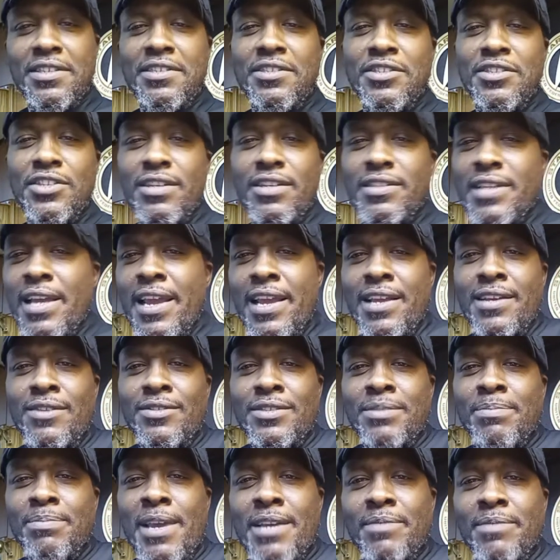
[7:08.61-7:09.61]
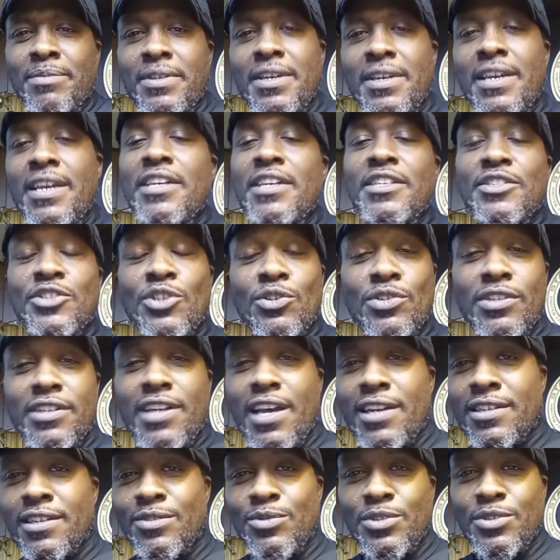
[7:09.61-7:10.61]
And I ain't gonna smack me. So the
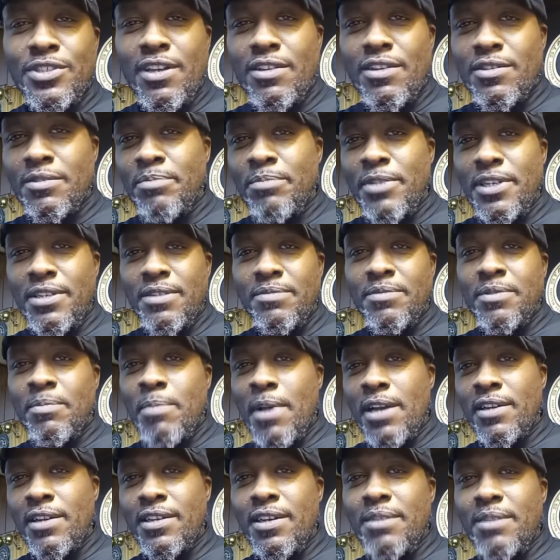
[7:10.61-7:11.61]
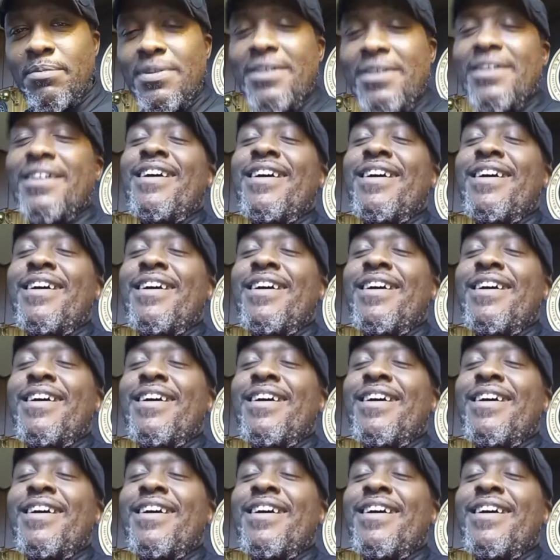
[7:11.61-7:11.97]
doctor was always beating Spock up.